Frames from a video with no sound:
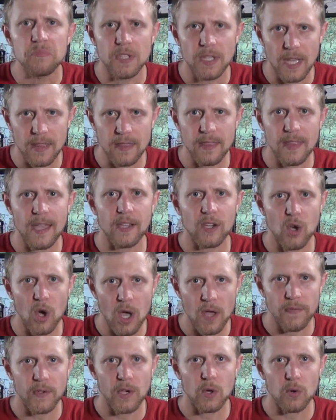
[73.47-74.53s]
Getting that
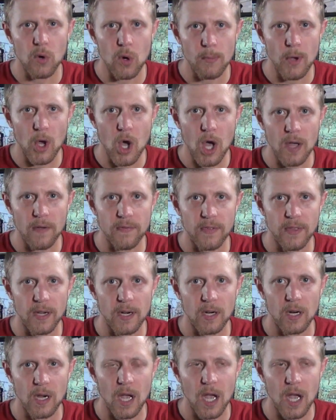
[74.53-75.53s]
coffee aroma off there.